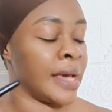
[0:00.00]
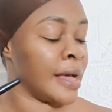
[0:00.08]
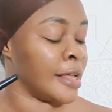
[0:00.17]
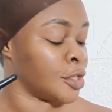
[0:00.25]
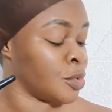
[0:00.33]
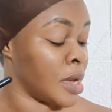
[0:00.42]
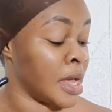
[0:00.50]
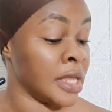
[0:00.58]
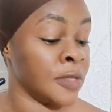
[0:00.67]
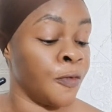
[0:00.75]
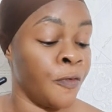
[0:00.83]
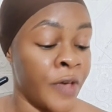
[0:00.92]
neck as well
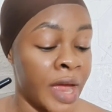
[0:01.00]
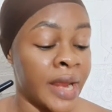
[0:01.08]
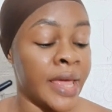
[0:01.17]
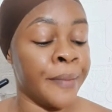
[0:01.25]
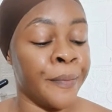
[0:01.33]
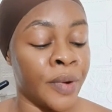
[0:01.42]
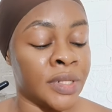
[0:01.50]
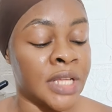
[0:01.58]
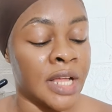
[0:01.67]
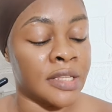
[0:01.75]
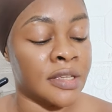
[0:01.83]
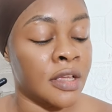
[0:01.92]
it's very
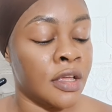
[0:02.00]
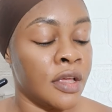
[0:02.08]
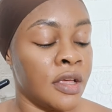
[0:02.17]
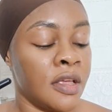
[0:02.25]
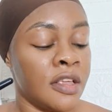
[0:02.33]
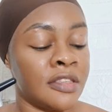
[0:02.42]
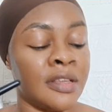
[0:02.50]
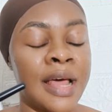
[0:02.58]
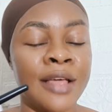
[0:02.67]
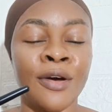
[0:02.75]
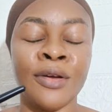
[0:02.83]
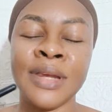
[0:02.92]
important so
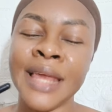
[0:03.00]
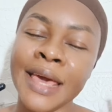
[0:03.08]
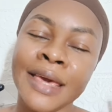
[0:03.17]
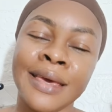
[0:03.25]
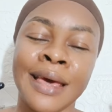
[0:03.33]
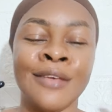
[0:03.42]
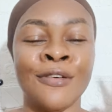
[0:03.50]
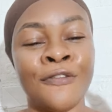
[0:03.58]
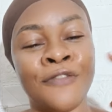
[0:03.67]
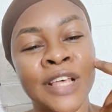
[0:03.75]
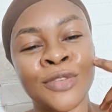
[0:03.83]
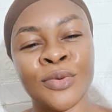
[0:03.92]
that your neck and
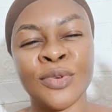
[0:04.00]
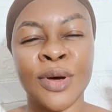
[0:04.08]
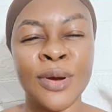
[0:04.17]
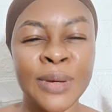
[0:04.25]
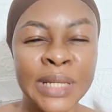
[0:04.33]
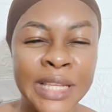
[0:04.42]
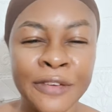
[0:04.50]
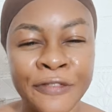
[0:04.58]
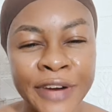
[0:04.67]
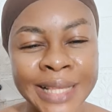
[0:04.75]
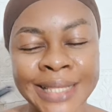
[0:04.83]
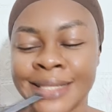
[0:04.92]
your face will not look
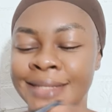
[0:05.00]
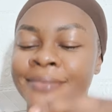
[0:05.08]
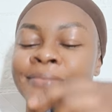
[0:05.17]
different